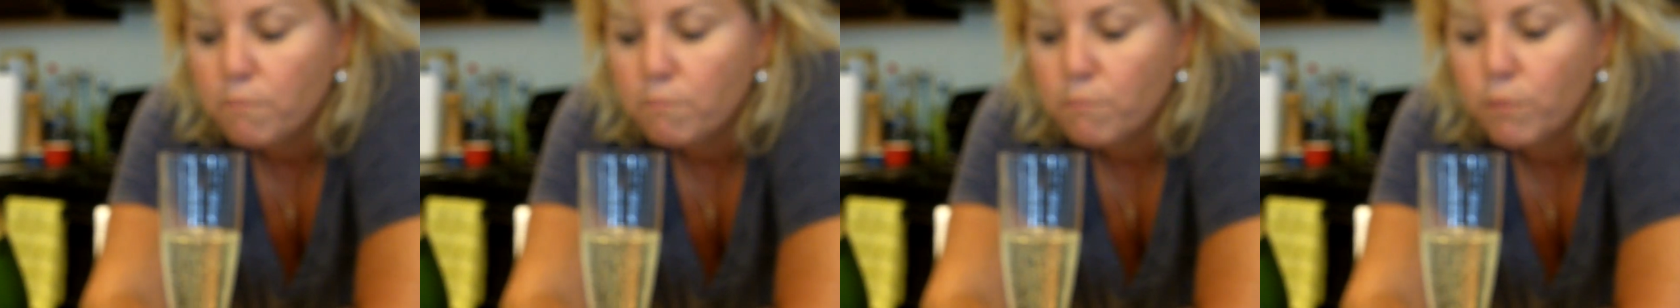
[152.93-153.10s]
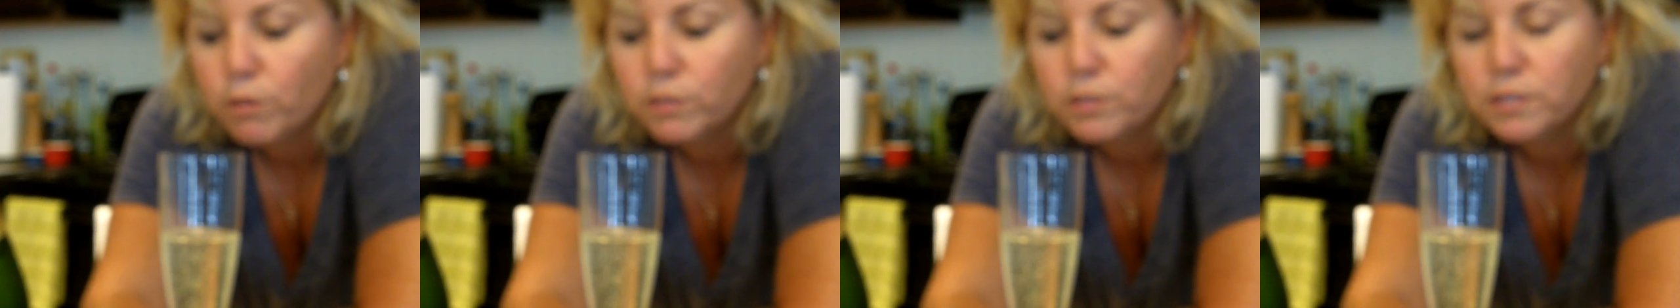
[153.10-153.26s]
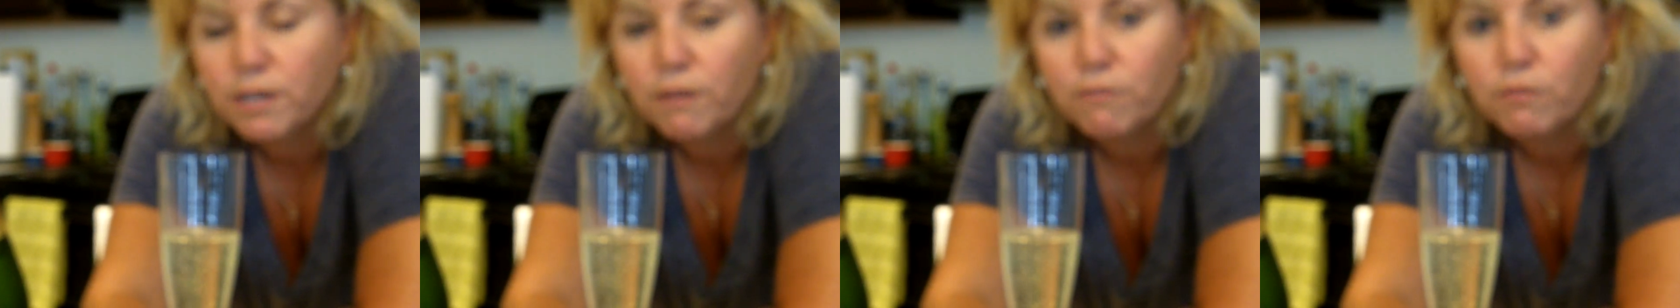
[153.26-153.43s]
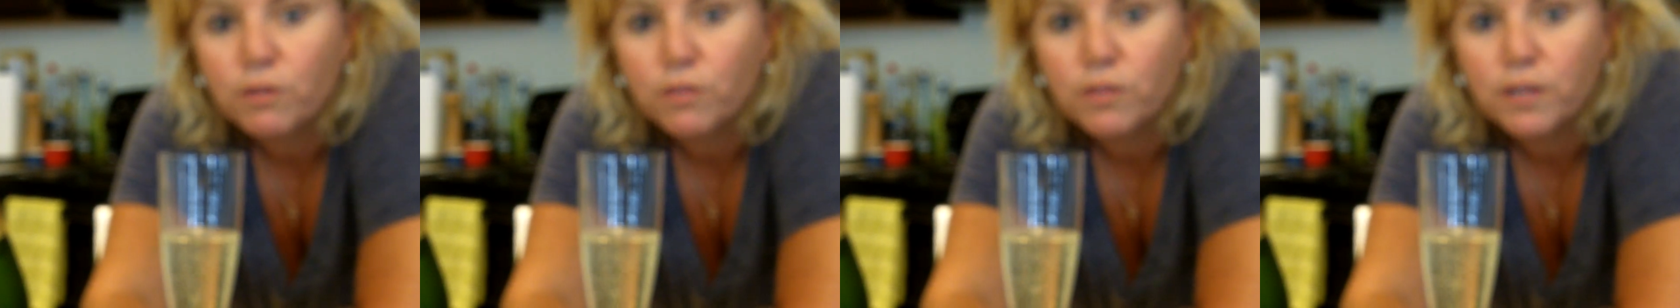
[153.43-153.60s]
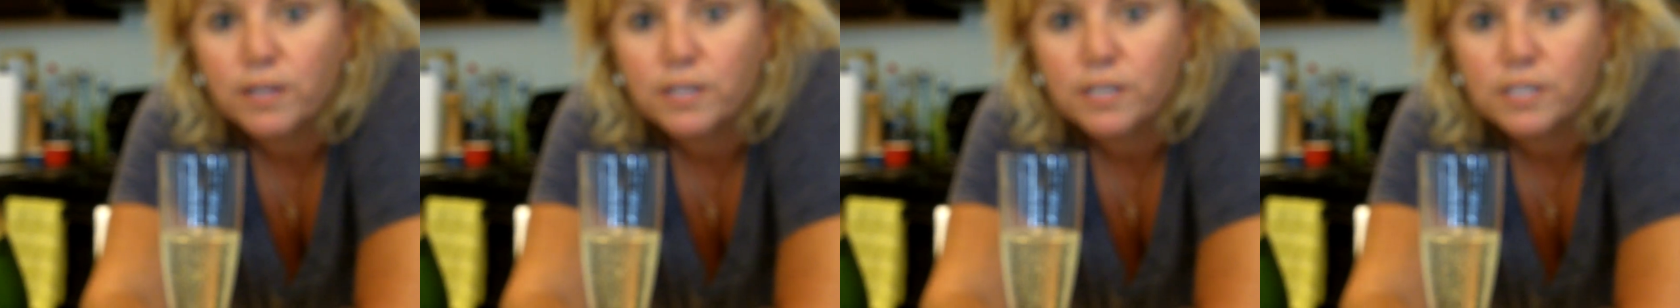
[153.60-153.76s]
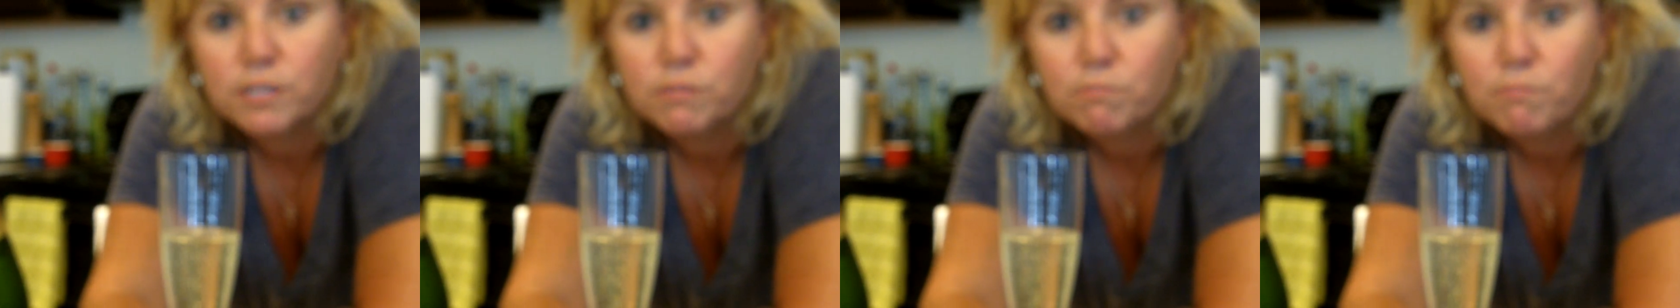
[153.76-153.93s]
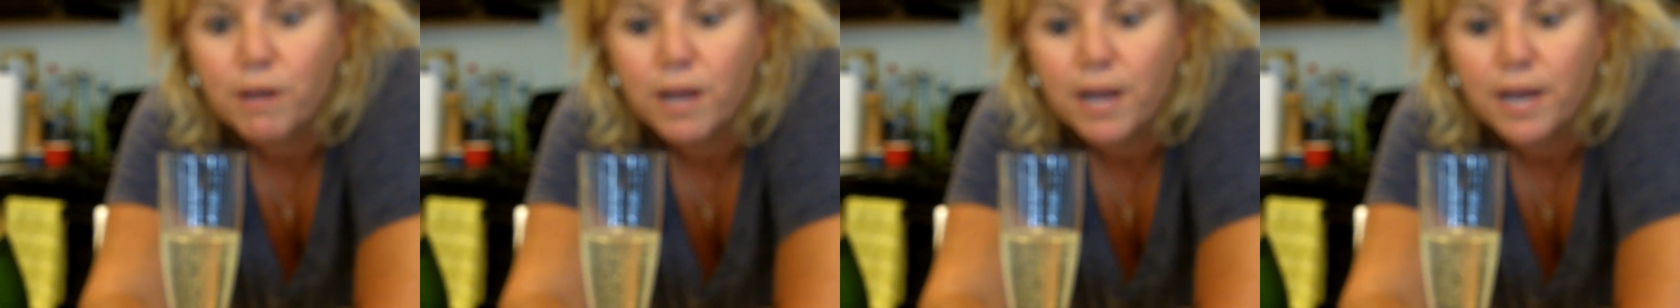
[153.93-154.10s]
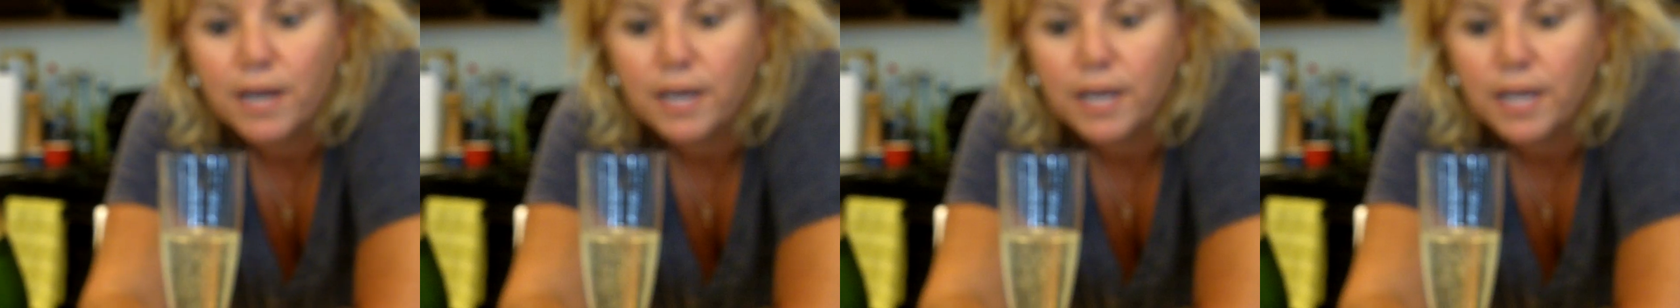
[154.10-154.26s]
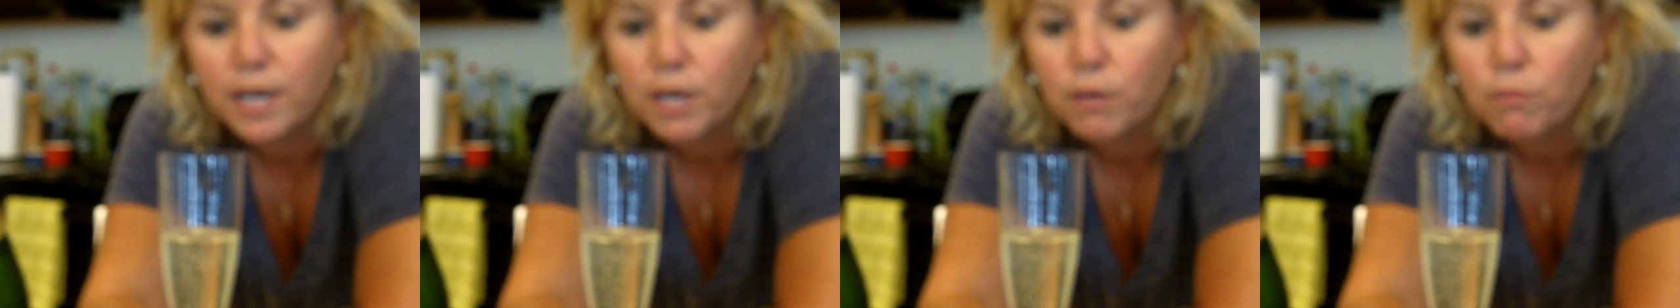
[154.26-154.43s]
most everything that's
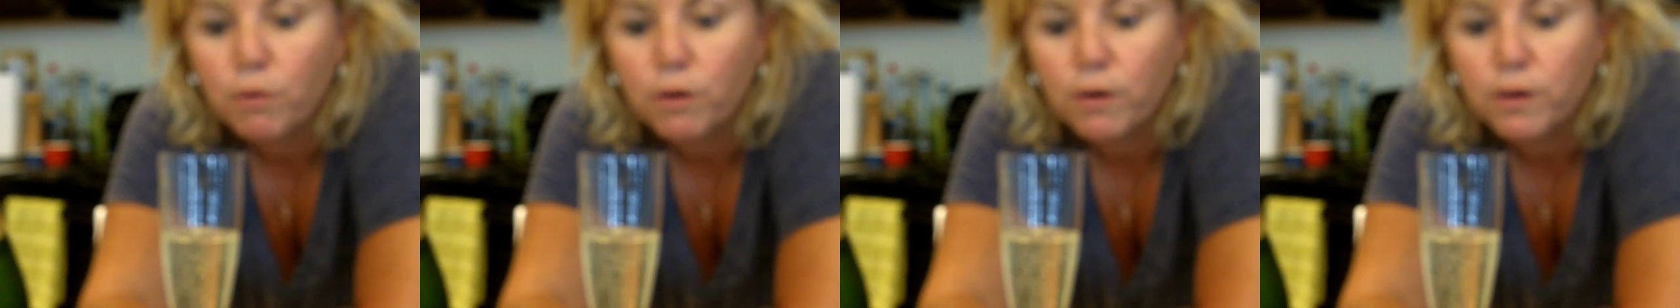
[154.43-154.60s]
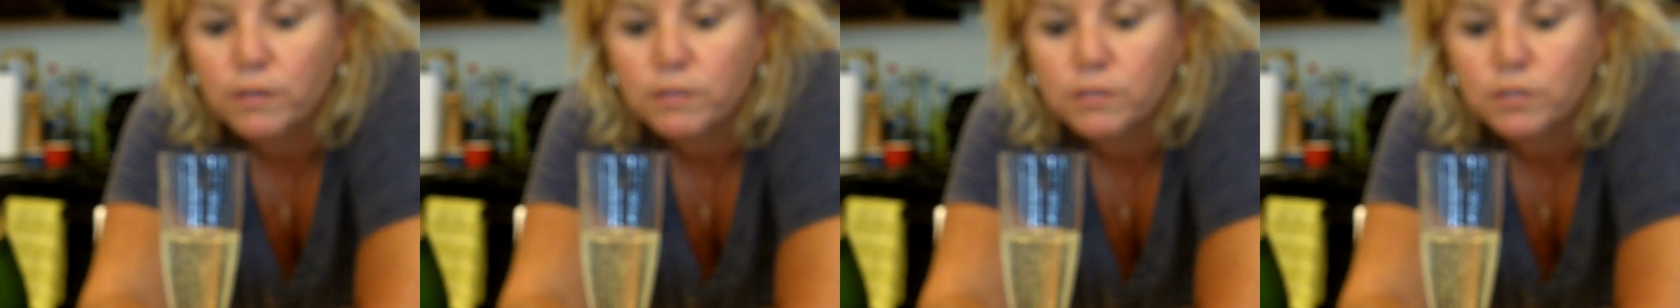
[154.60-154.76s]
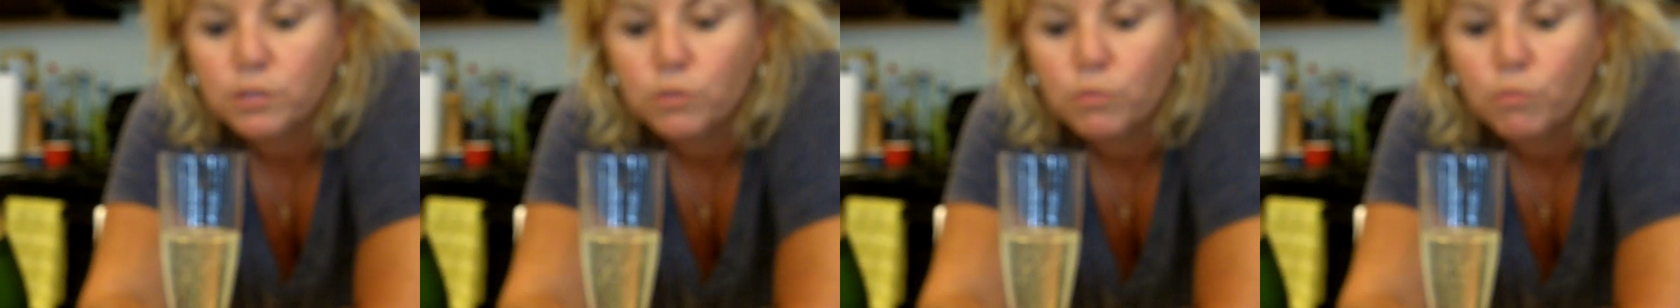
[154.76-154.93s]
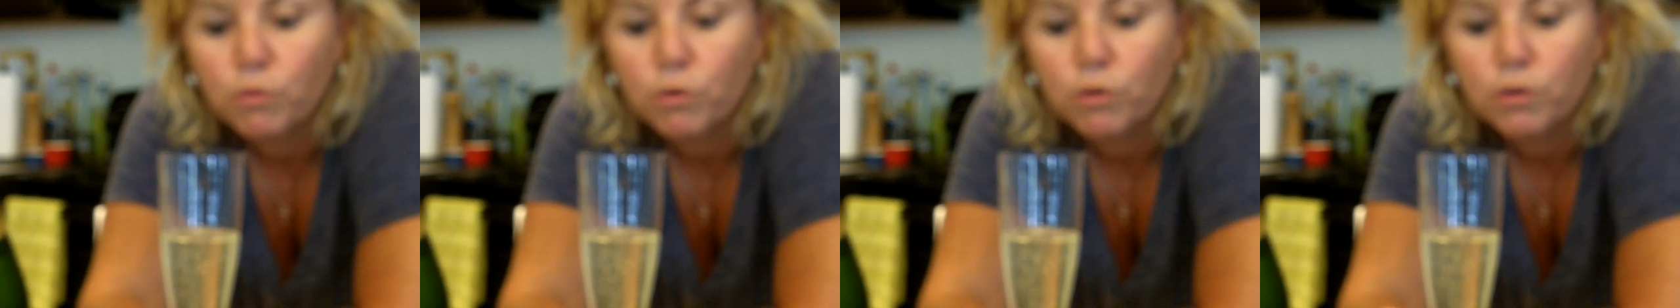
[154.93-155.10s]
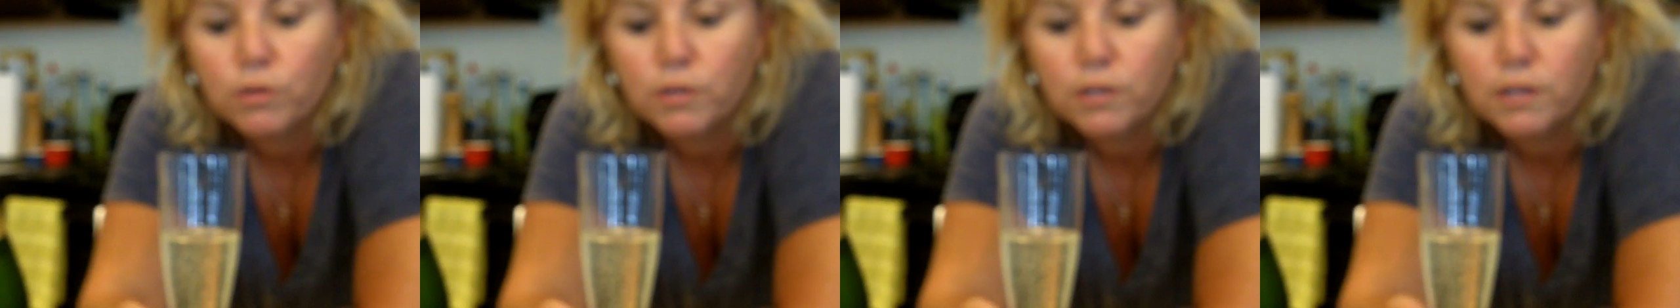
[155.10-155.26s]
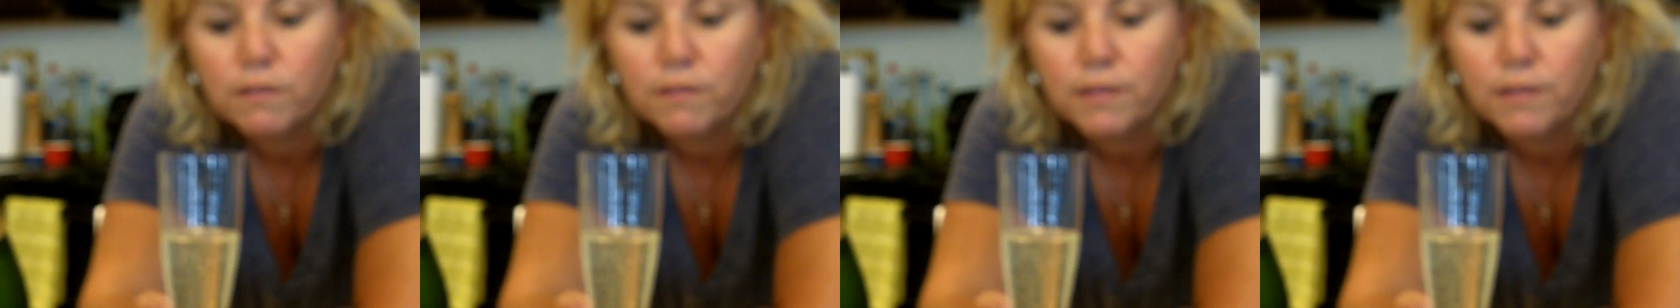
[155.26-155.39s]
made anywhere else in the world